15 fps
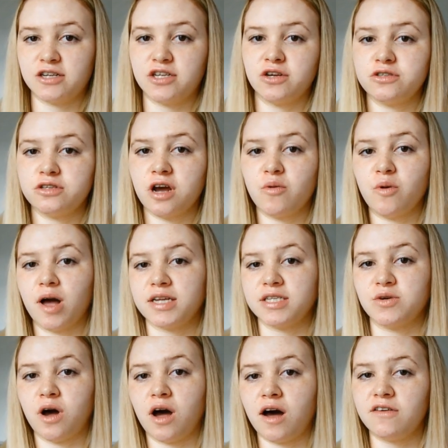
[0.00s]
I don't start work
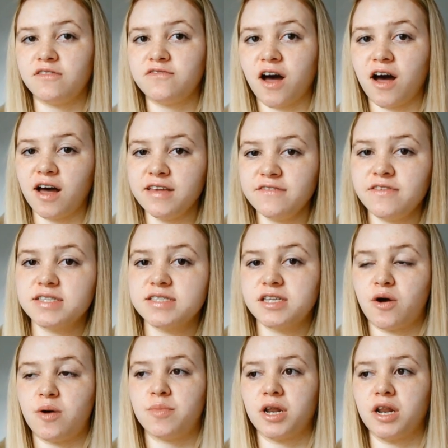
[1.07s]
till 5:30,
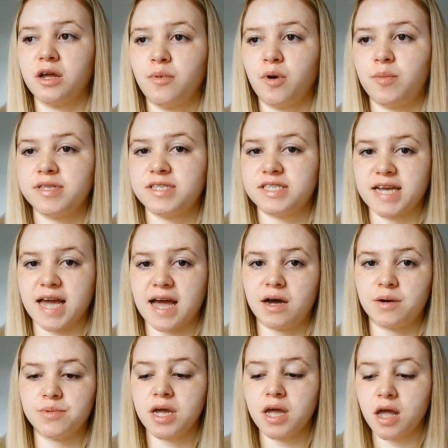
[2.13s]
so I'm gonna pop into
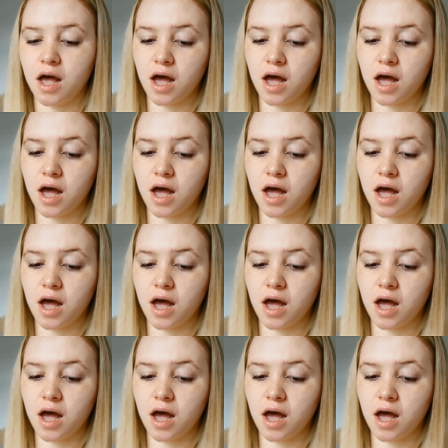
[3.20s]
town.